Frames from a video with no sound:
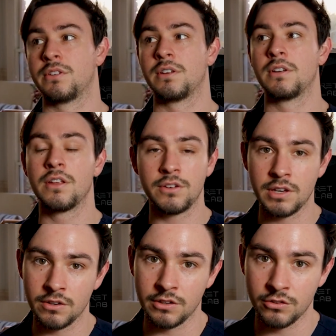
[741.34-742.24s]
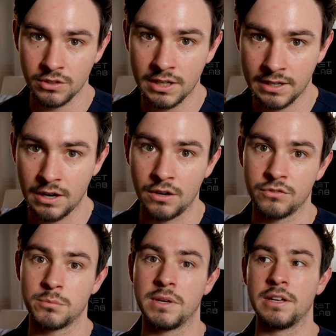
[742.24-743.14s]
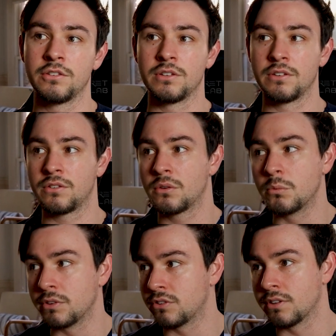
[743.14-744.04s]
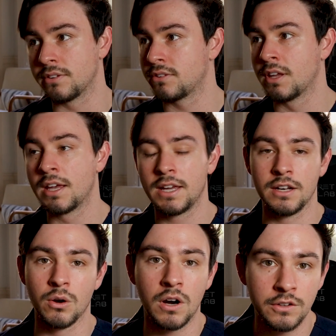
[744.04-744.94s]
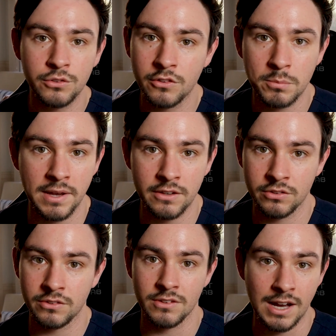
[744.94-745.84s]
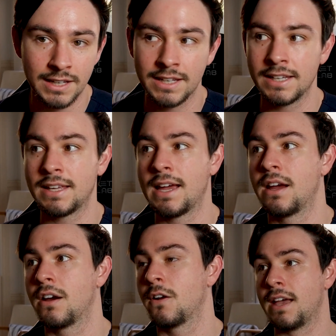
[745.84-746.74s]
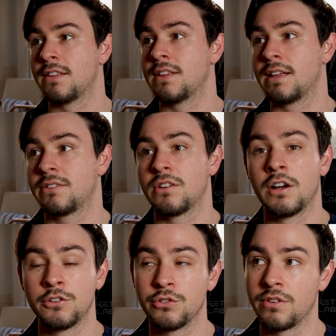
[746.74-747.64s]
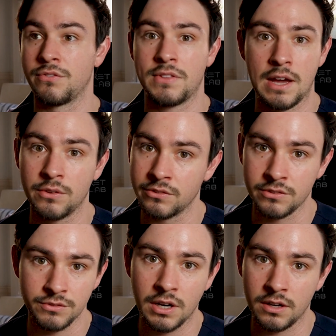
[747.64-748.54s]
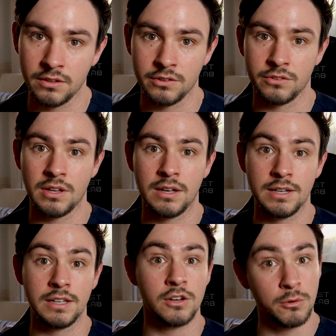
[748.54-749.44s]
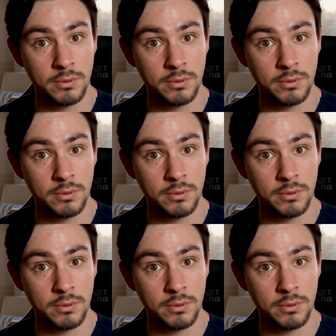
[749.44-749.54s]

is another year that you're not caring for patients, which is you know, hundreds of patients not getting care, and that's hundreds of thousands of dollars not in your